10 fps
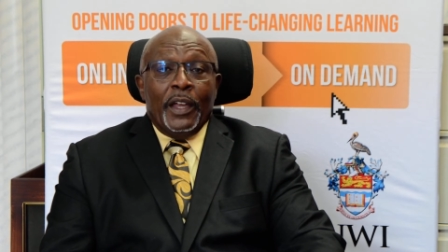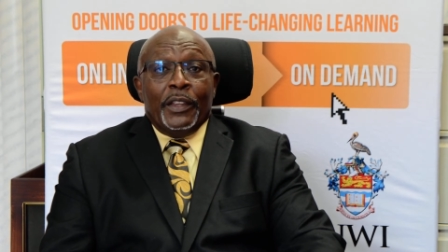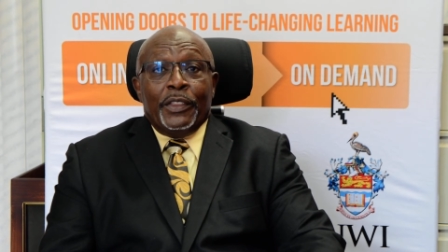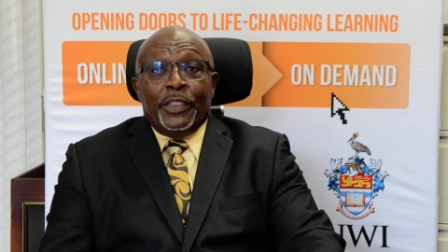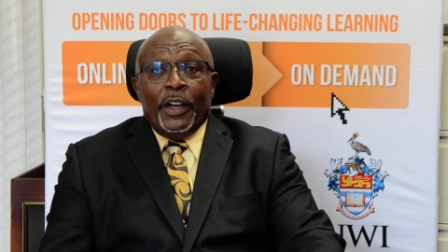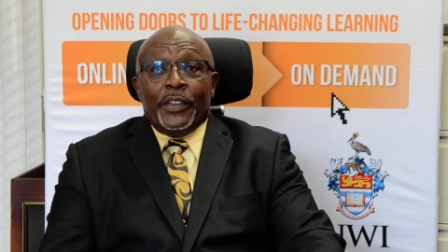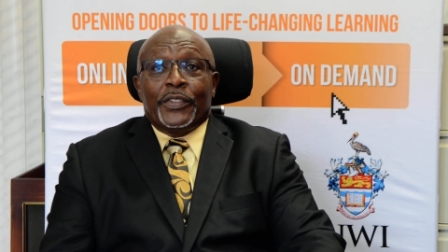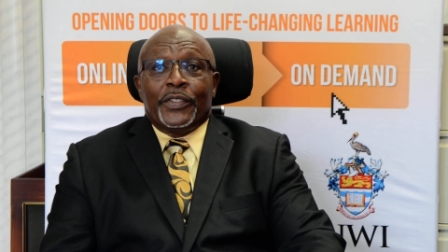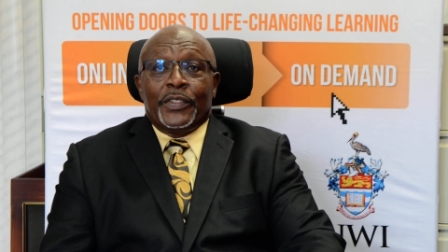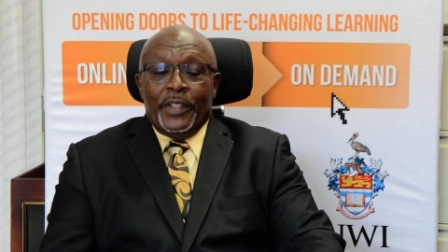
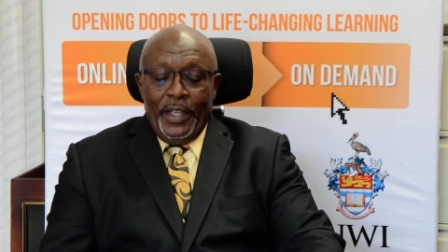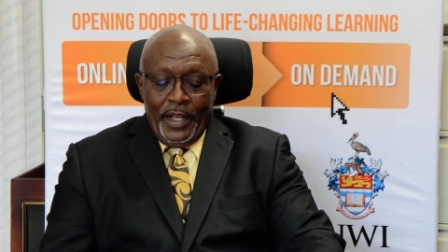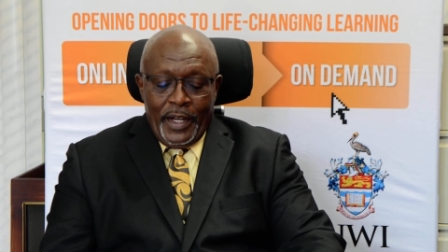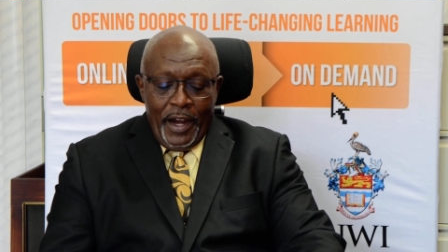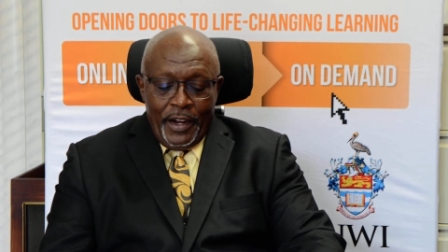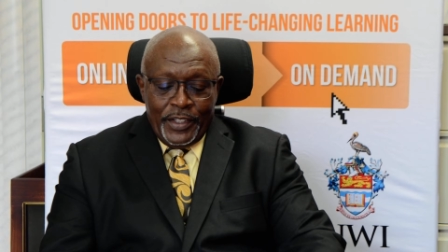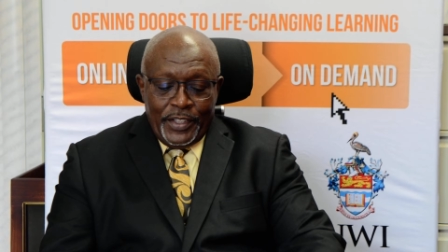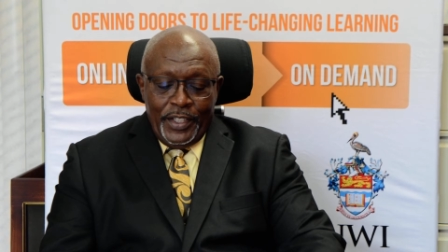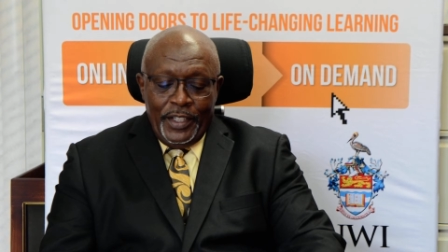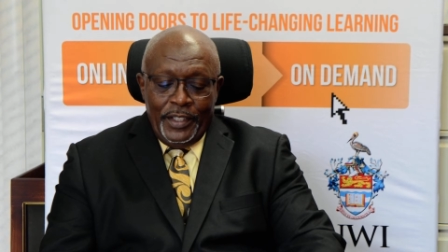thus
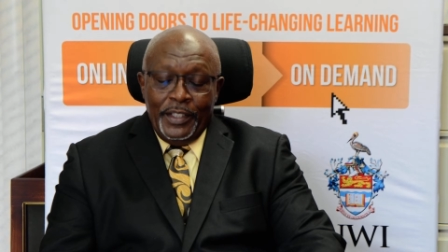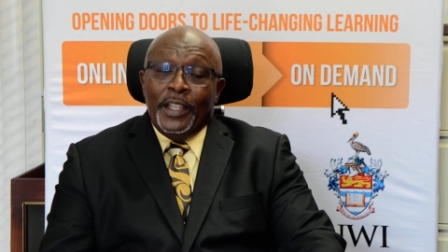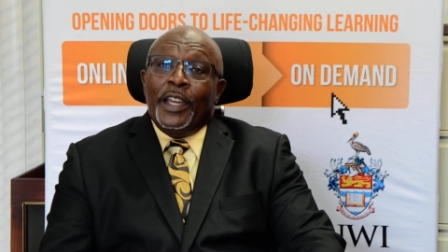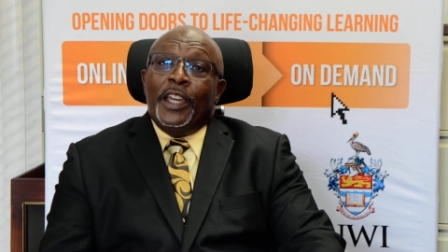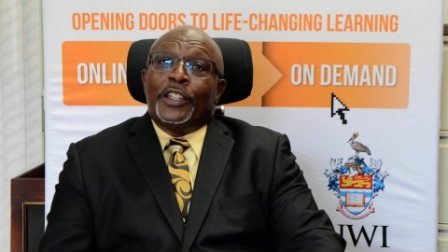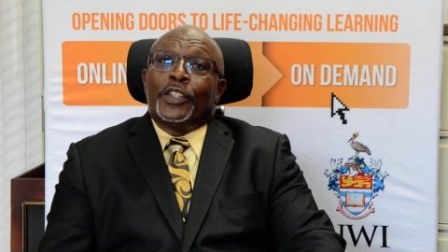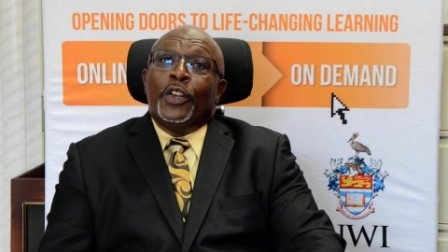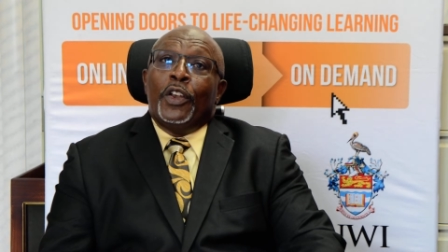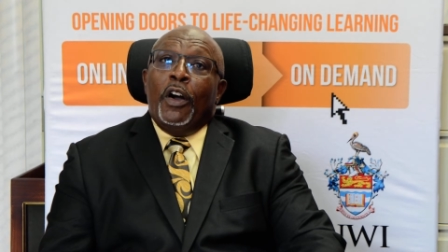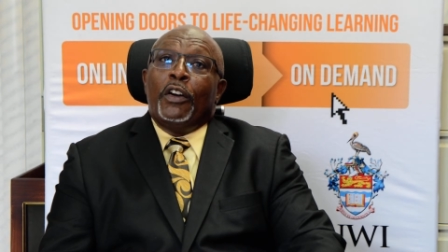guaranteeing its
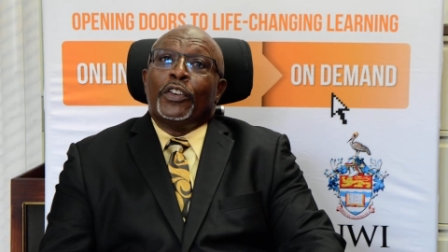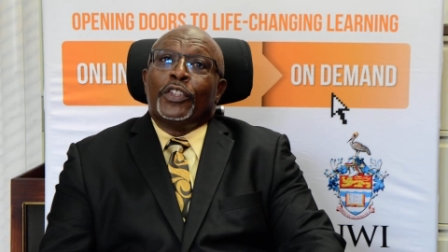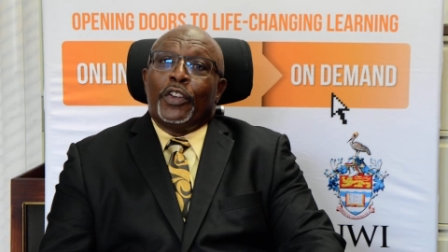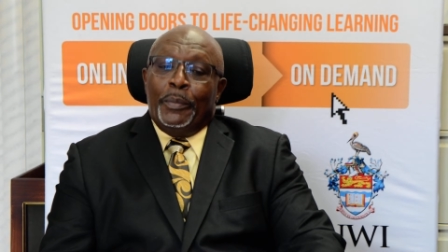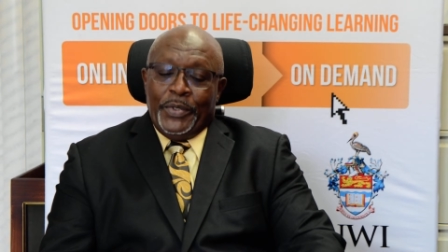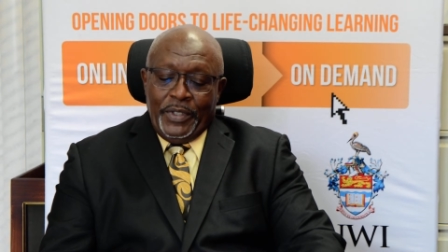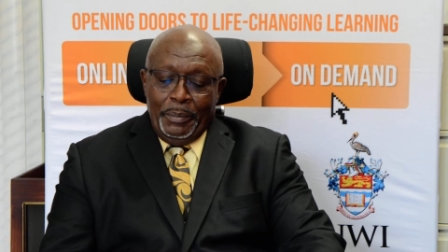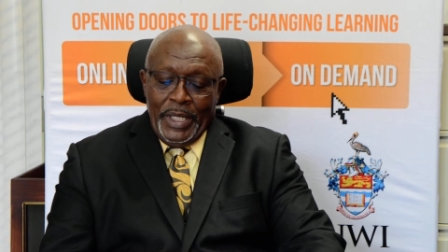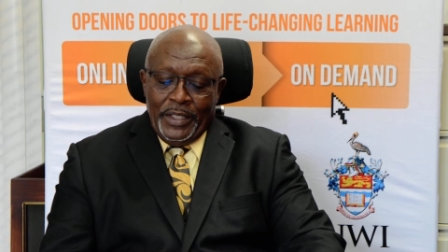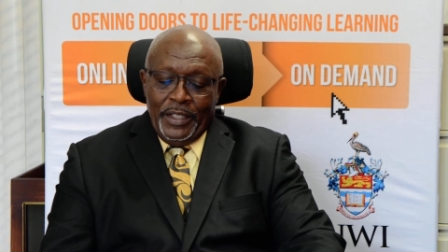long-term
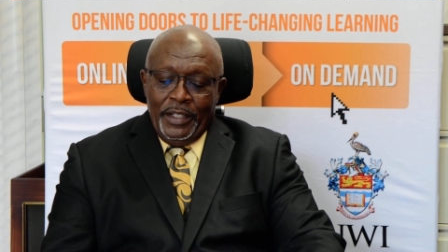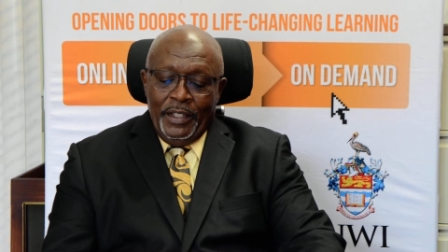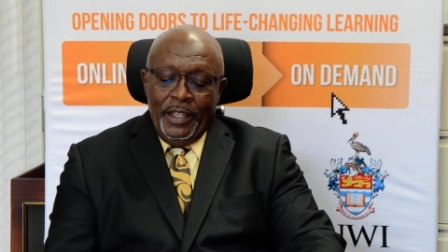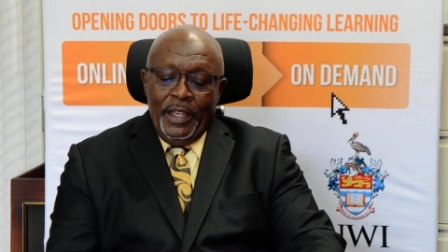stability